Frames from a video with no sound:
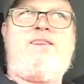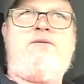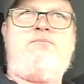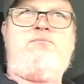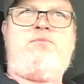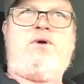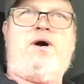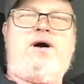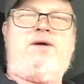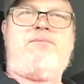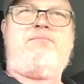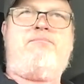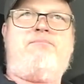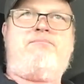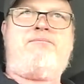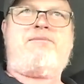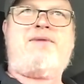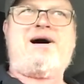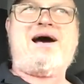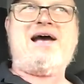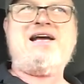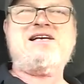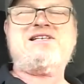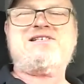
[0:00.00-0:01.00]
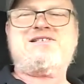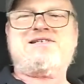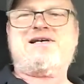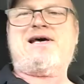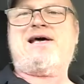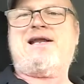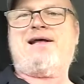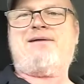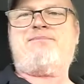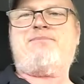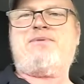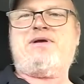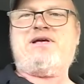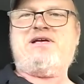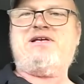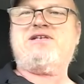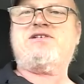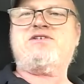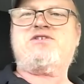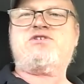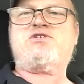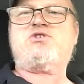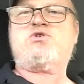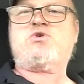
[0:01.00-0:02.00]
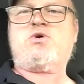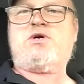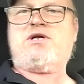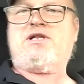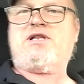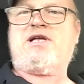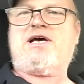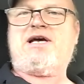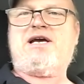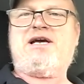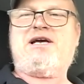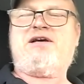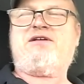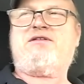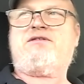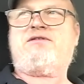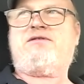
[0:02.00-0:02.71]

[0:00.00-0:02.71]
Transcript: but my setup is tree length,